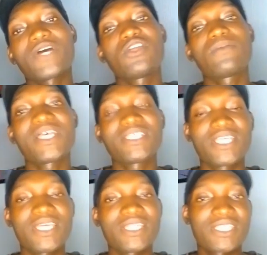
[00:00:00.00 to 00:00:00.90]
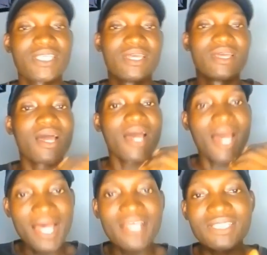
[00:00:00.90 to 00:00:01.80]
an Anioma state
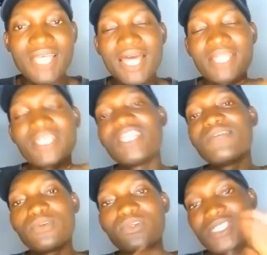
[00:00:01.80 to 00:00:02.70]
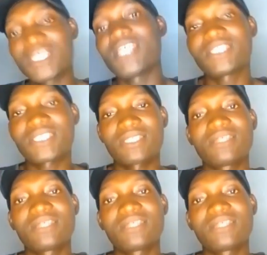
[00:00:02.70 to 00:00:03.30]
as an Igbo state.